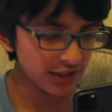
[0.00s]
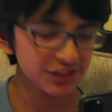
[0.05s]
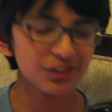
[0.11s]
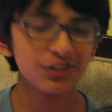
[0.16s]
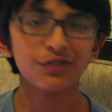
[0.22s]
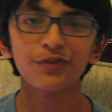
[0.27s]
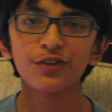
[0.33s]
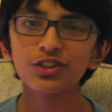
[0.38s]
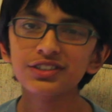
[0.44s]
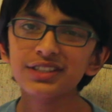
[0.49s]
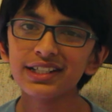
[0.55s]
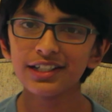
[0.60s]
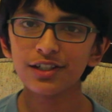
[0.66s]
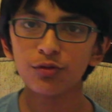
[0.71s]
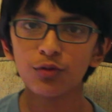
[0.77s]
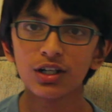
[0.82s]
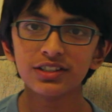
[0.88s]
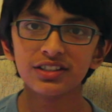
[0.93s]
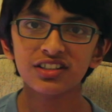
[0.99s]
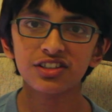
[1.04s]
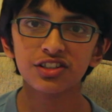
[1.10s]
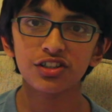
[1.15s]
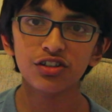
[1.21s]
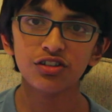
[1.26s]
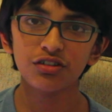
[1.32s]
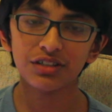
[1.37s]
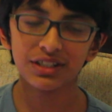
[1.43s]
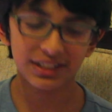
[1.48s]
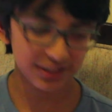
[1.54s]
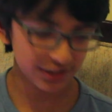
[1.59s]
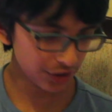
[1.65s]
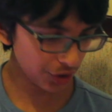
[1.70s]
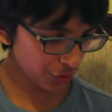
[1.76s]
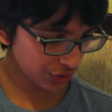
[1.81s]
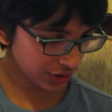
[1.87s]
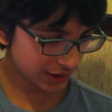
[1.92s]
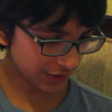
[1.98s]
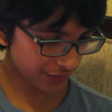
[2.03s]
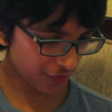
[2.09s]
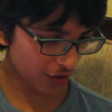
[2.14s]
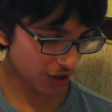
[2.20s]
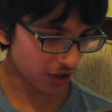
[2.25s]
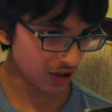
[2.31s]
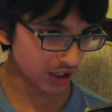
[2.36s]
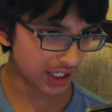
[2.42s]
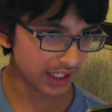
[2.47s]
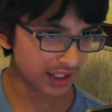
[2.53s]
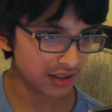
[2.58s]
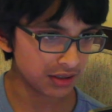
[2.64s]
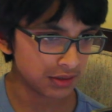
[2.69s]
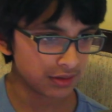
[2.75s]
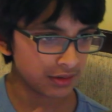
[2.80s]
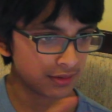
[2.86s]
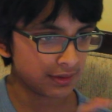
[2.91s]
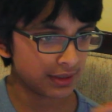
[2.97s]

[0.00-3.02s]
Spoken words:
So the first thing you want to do is go in Safari,